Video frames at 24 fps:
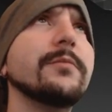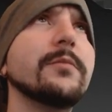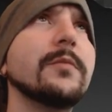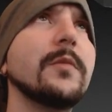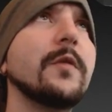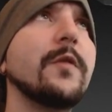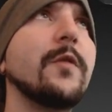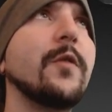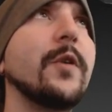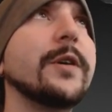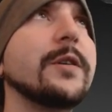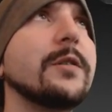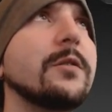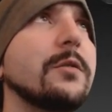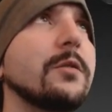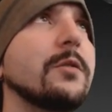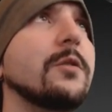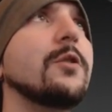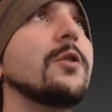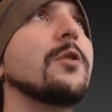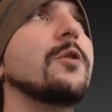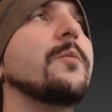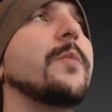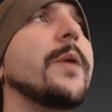
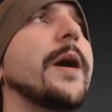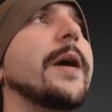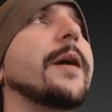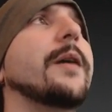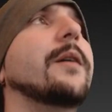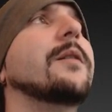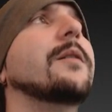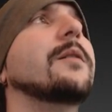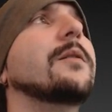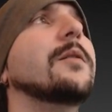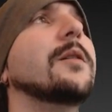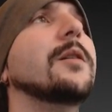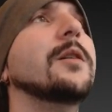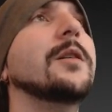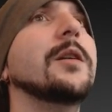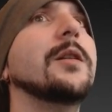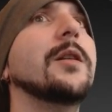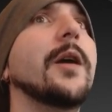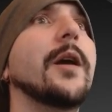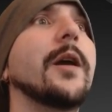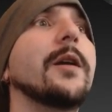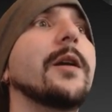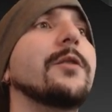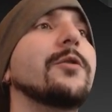studio back in the
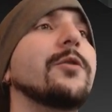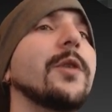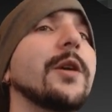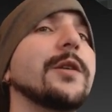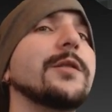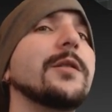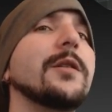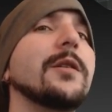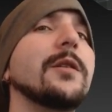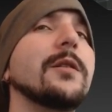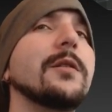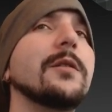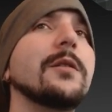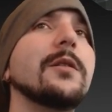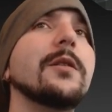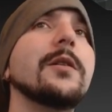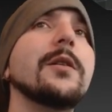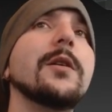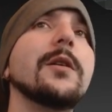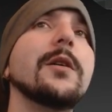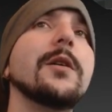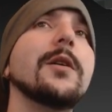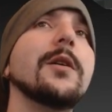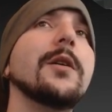day,
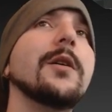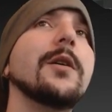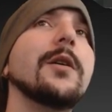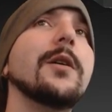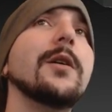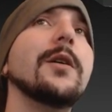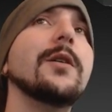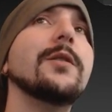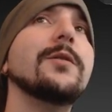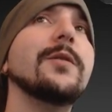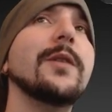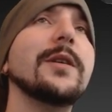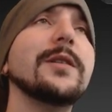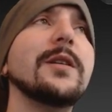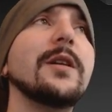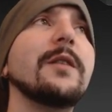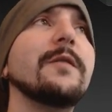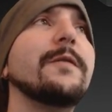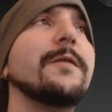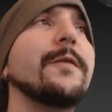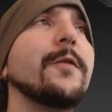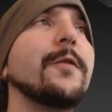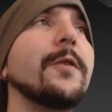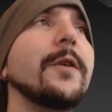
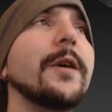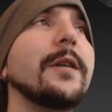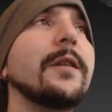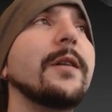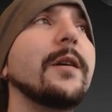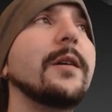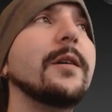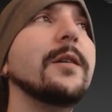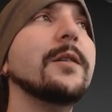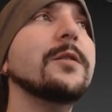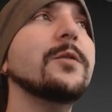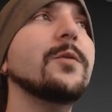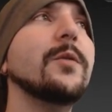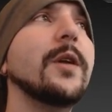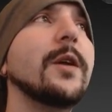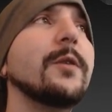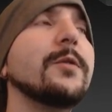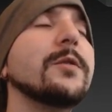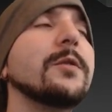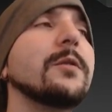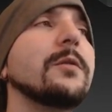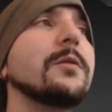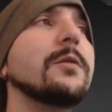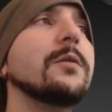2004, I think, is when I was
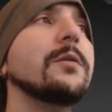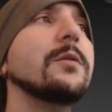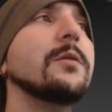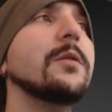in.